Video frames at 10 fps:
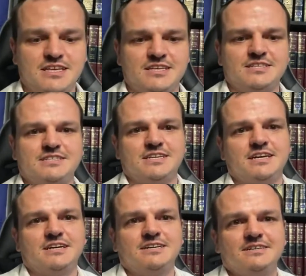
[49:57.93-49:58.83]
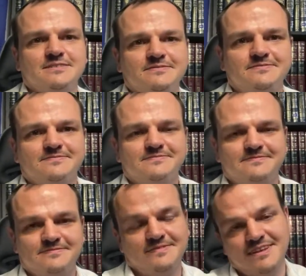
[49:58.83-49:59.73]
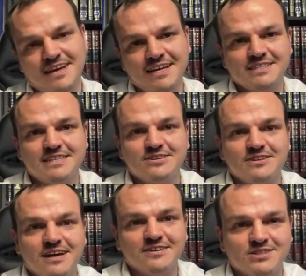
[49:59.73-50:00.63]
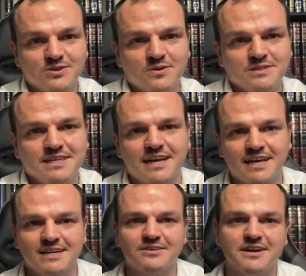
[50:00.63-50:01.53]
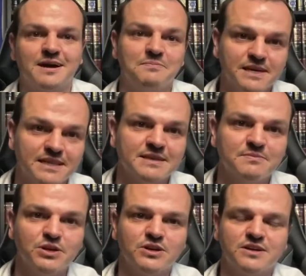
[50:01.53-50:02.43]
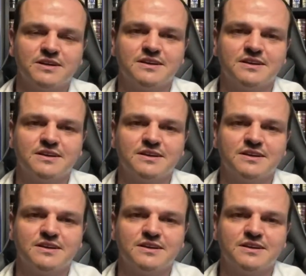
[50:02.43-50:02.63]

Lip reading: So I just need to know the source, then I can look it up in the book.